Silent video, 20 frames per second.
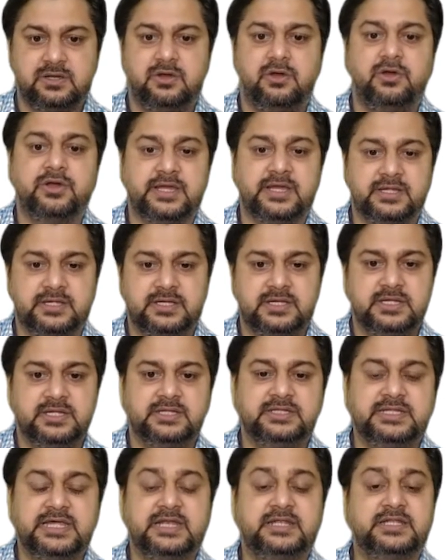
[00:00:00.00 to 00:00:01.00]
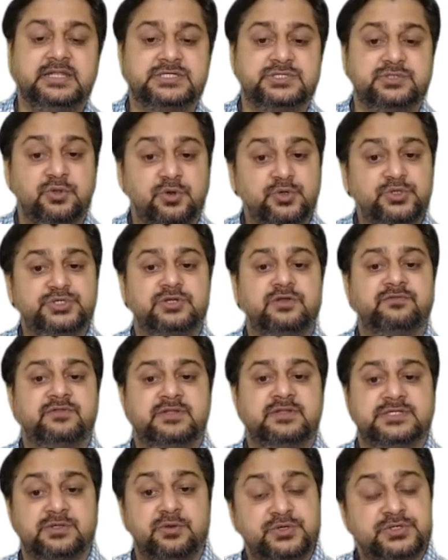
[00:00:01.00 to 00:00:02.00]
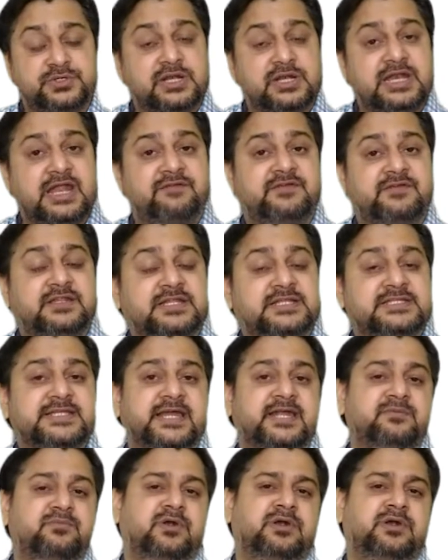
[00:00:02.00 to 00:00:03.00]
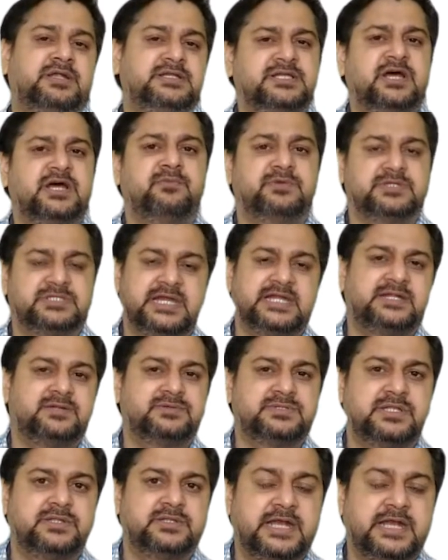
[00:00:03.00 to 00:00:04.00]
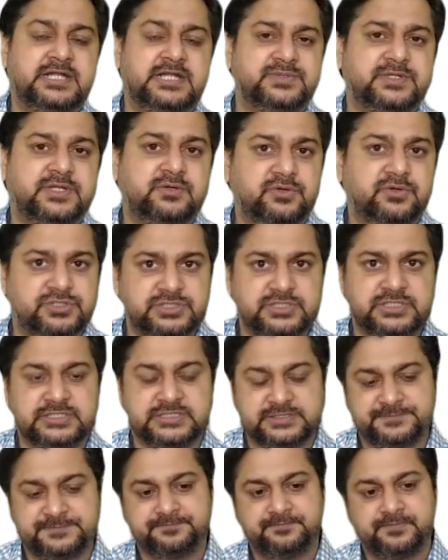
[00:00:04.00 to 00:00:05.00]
okay, then the solution left in the second bottle is how much? That is what the question is.